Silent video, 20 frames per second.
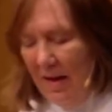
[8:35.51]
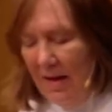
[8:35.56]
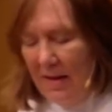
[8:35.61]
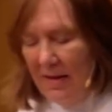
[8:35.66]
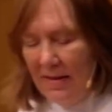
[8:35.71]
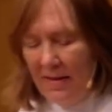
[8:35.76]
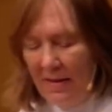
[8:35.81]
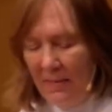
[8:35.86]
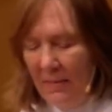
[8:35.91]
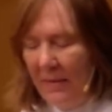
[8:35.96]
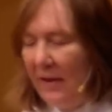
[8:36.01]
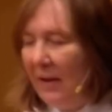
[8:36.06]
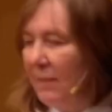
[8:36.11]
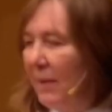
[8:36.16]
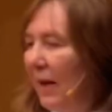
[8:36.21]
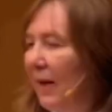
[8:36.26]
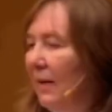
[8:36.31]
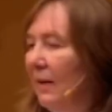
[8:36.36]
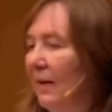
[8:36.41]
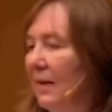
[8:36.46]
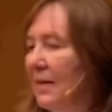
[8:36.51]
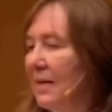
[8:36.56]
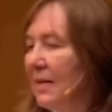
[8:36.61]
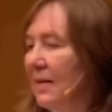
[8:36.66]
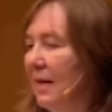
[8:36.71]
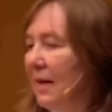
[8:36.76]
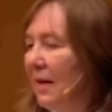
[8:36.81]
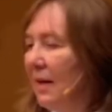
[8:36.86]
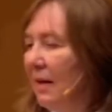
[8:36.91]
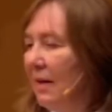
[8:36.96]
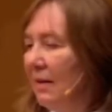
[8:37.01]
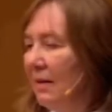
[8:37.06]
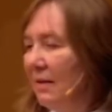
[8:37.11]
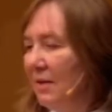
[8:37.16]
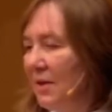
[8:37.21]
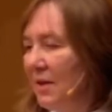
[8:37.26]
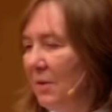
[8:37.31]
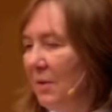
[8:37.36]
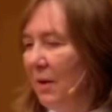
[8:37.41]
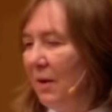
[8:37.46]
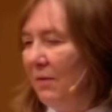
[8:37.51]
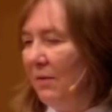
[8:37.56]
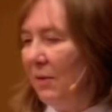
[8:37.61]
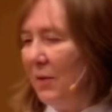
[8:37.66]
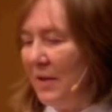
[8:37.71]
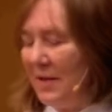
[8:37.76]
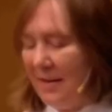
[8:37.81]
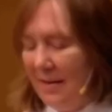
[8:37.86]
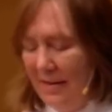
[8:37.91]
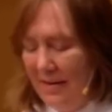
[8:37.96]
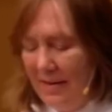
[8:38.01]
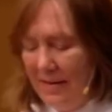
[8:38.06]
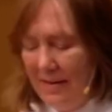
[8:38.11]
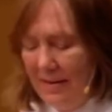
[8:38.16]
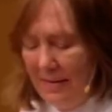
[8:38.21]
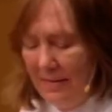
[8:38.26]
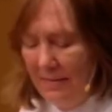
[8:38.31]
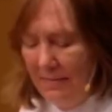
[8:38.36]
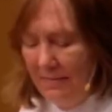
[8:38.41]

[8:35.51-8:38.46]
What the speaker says: simply by listening to our voices,